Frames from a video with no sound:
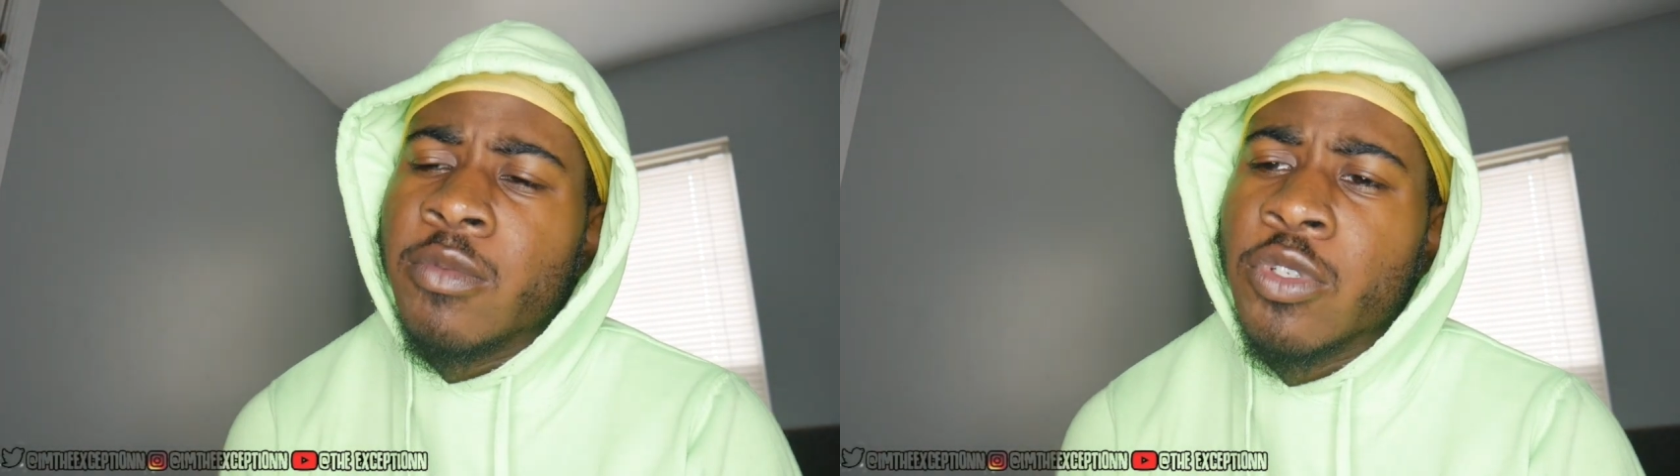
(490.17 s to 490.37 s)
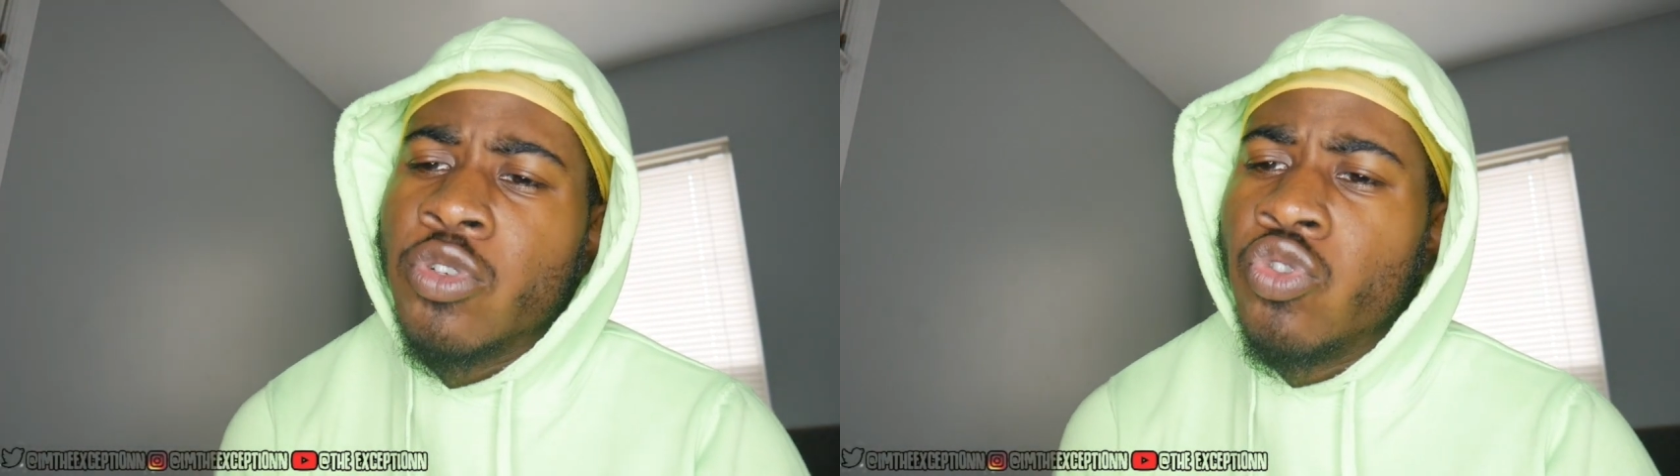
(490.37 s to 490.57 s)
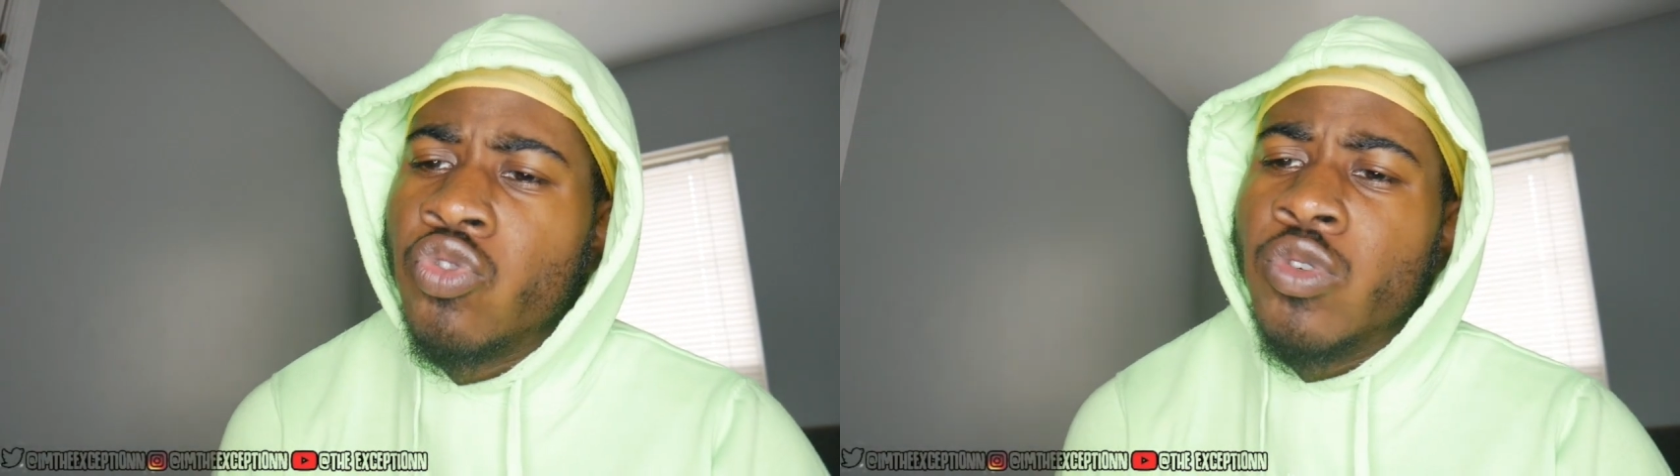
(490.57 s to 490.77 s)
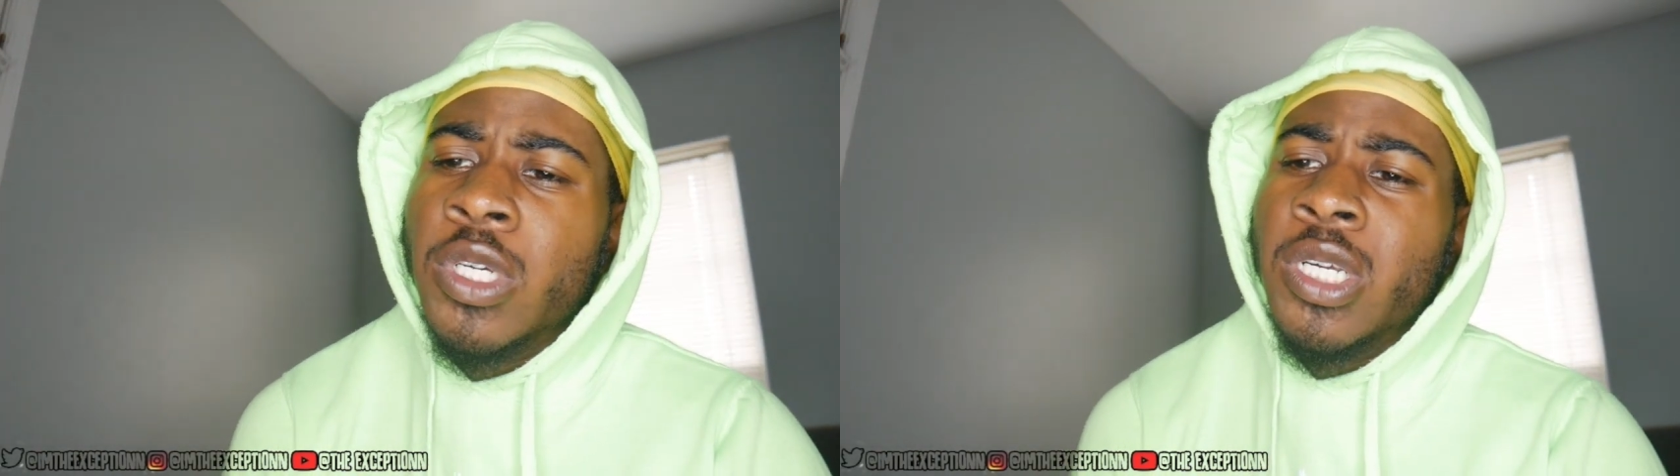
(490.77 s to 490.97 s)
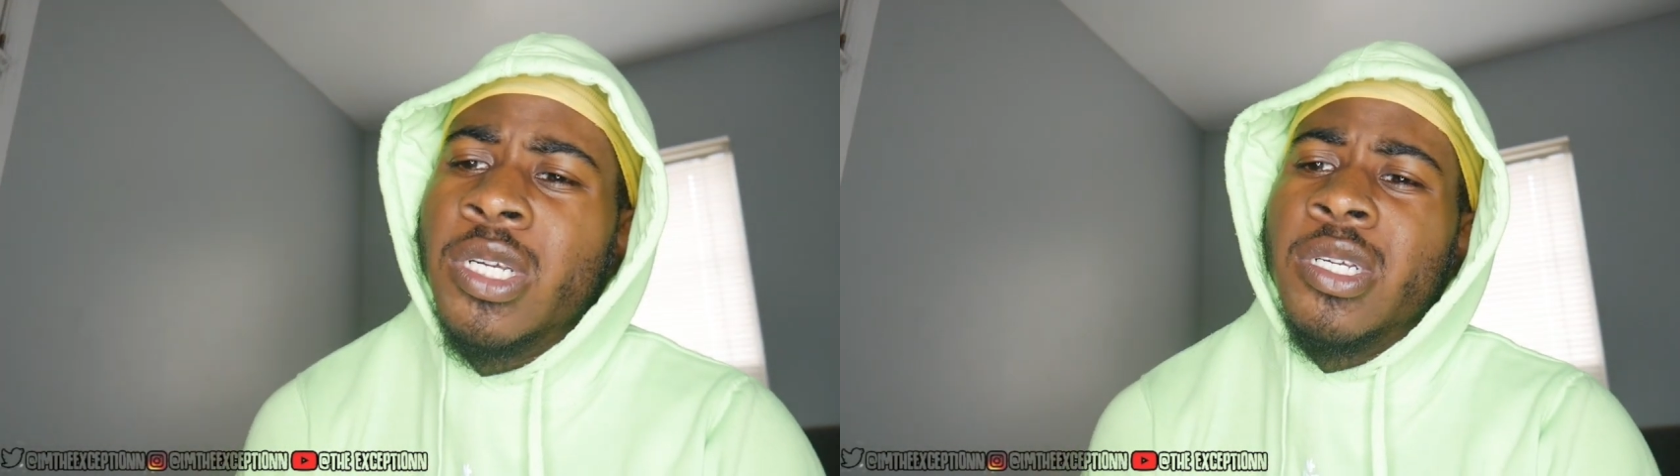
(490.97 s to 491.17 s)
was cool.
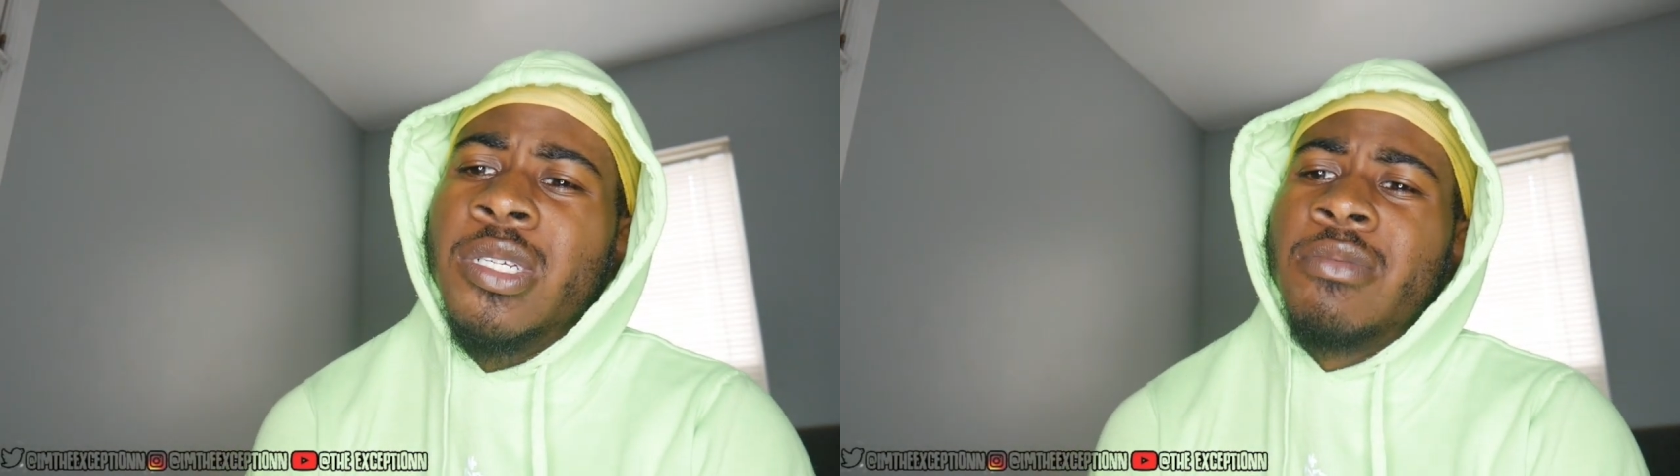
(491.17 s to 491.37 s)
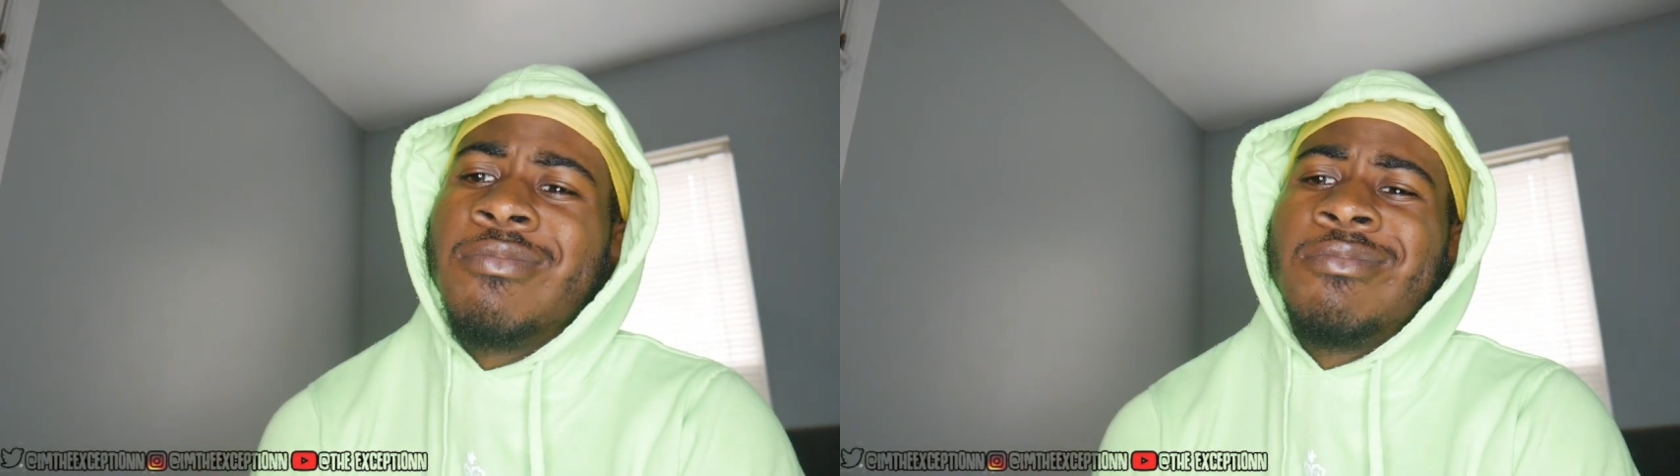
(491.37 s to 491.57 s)
Uh,